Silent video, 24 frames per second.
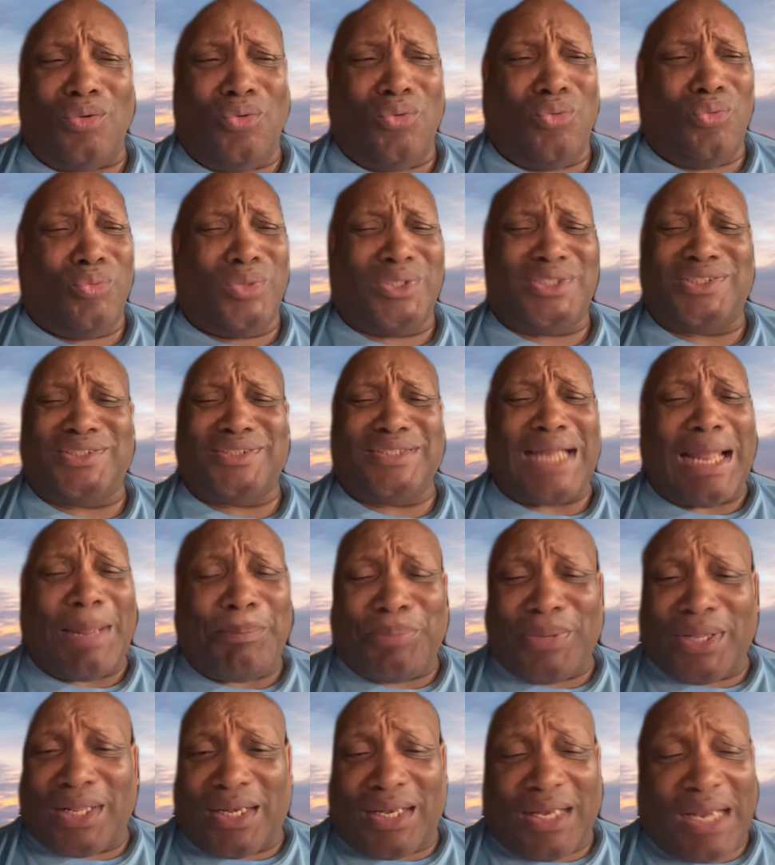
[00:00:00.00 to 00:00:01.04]
was
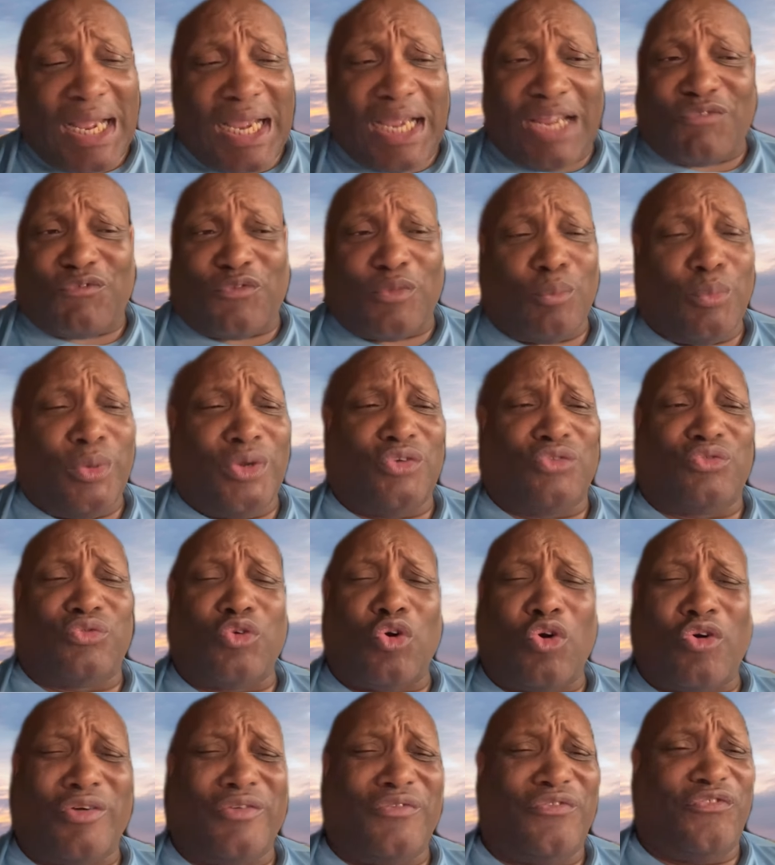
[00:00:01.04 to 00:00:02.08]
stopping clients from
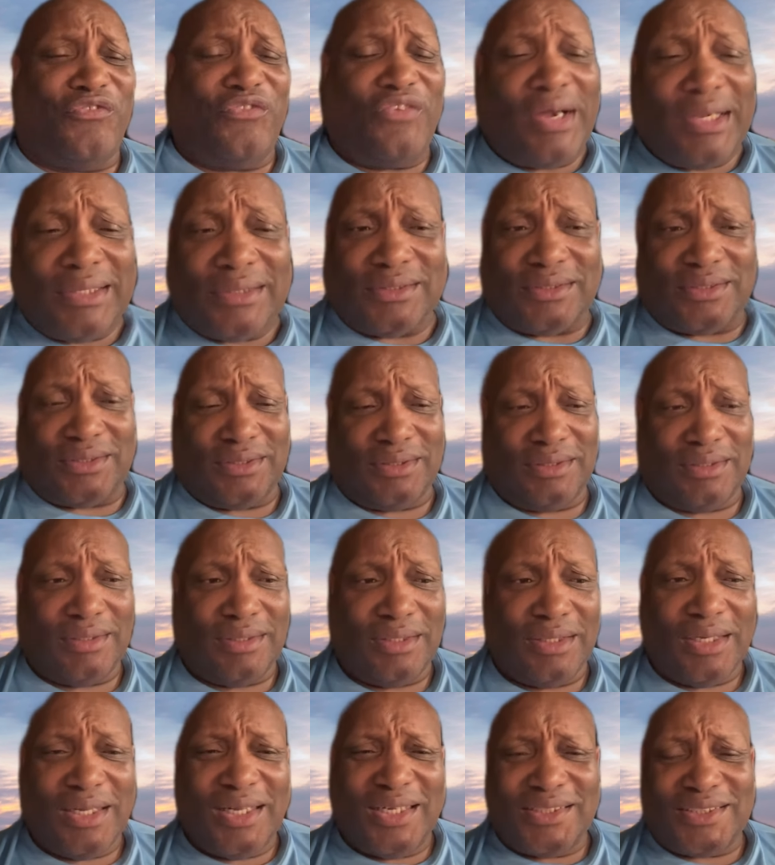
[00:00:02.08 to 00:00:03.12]
withdrawing funds.
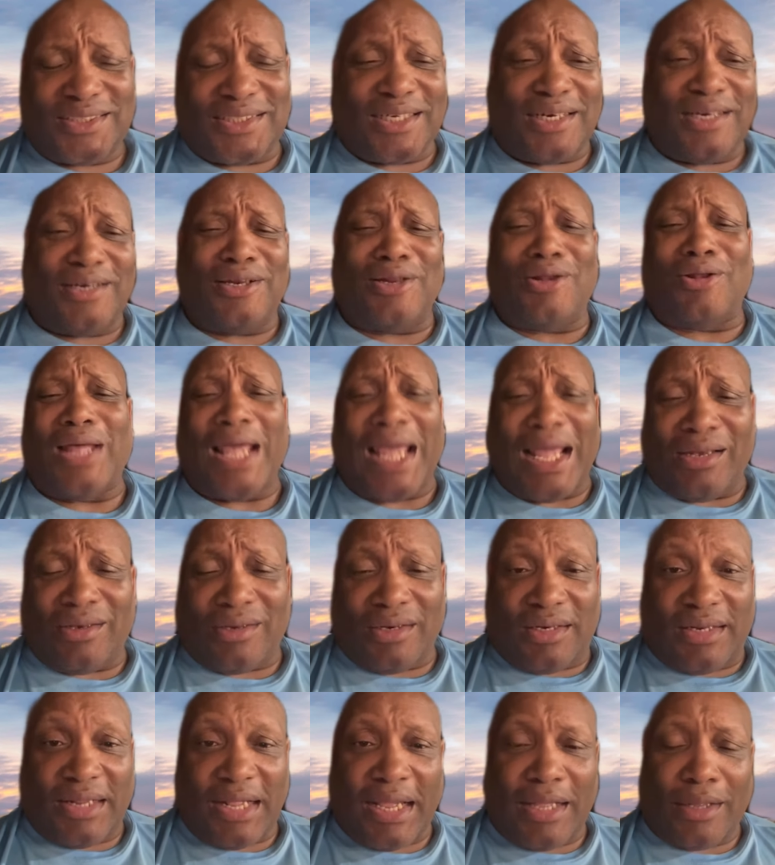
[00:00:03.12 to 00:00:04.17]
Citadel had to
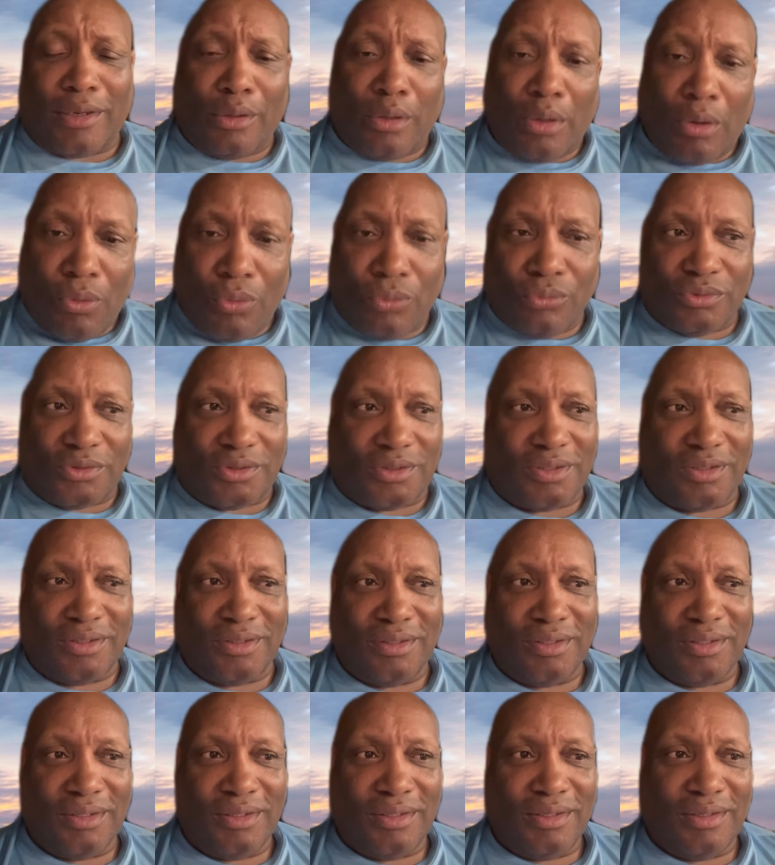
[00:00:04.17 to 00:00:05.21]
take loans.
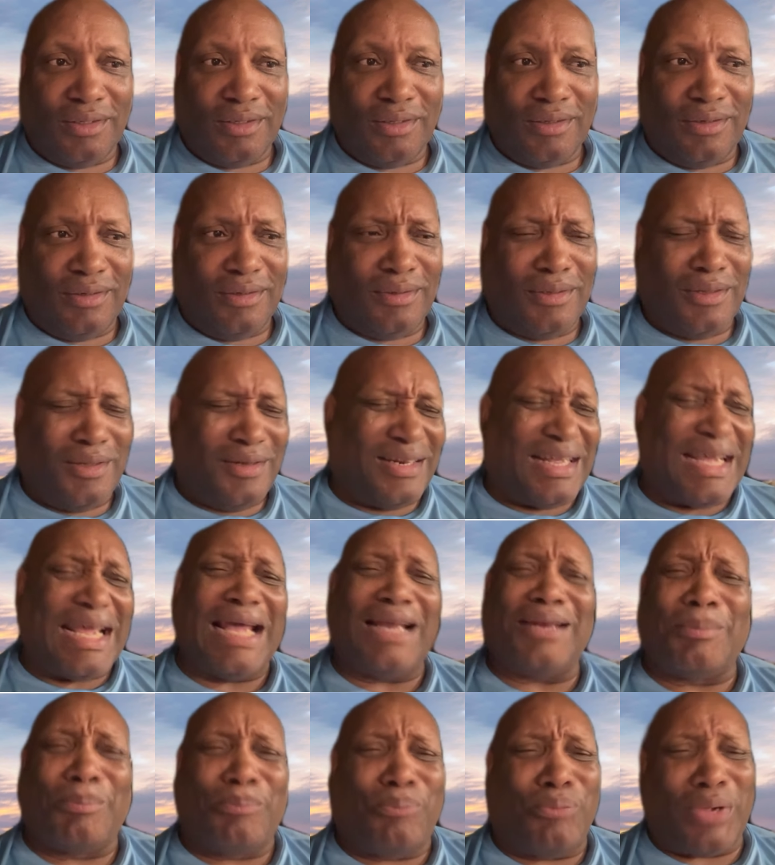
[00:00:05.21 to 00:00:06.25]
They
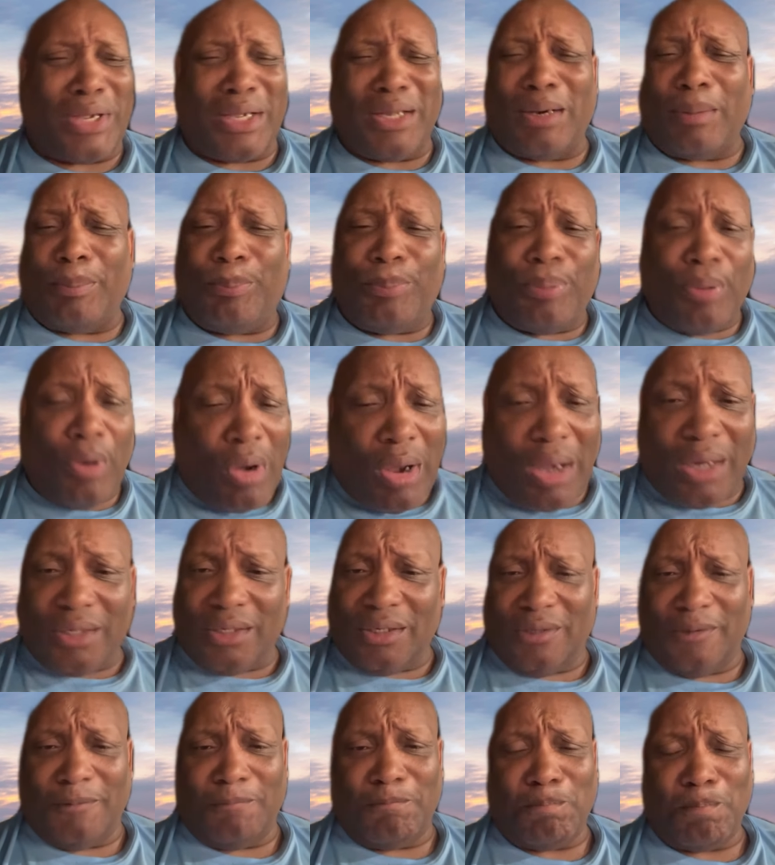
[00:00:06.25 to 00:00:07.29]
had to bring in a
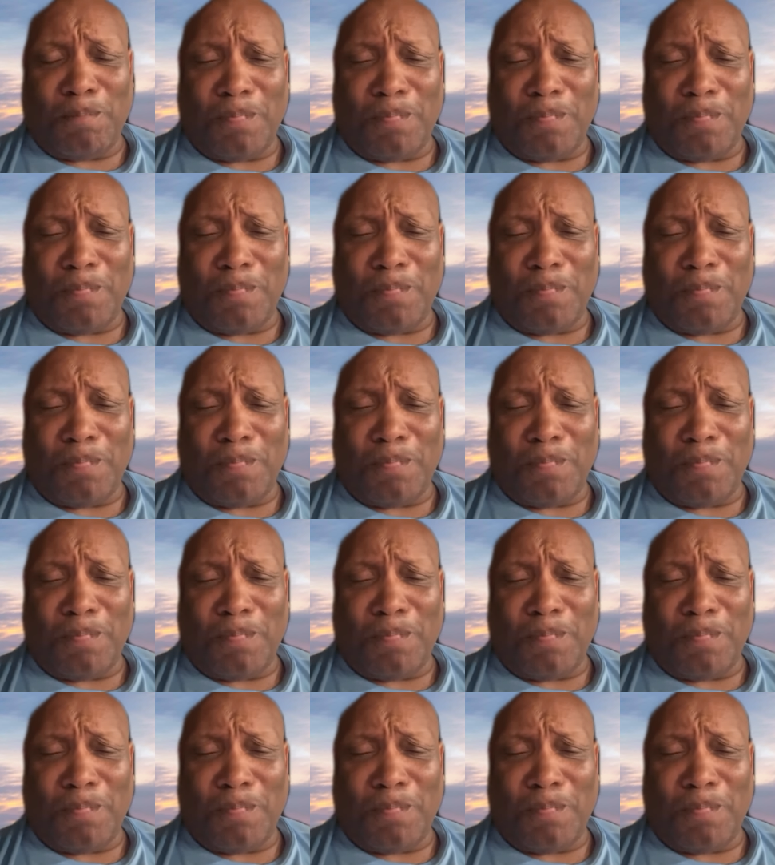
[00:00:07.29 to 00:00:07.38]
partner.